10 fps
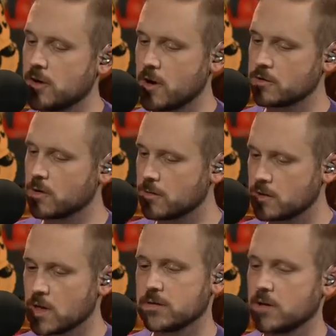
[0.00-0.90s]
you to know
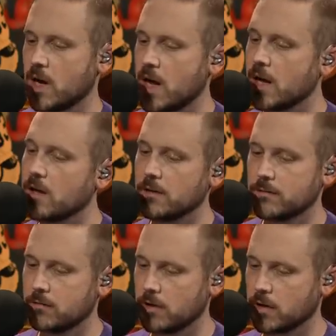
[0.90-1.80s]
something, Jason. I
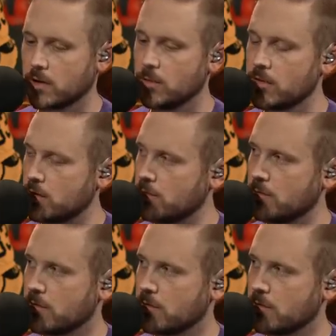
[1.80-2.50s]
agree with you.